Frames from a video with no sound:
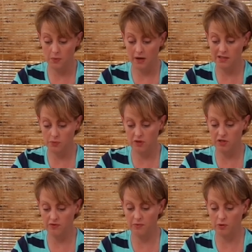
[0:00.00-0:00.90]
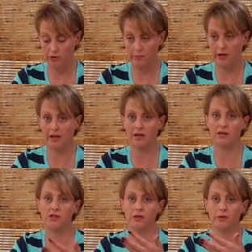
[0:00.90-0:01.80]
when I switch from the ribbing
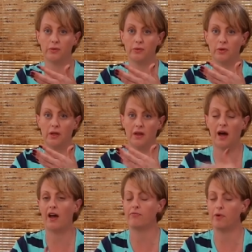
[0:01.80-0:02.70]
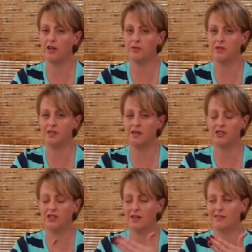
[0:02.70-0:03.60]
to the Eye of Partridge
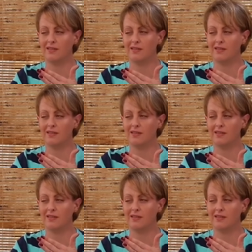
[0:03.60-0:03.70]
stitch,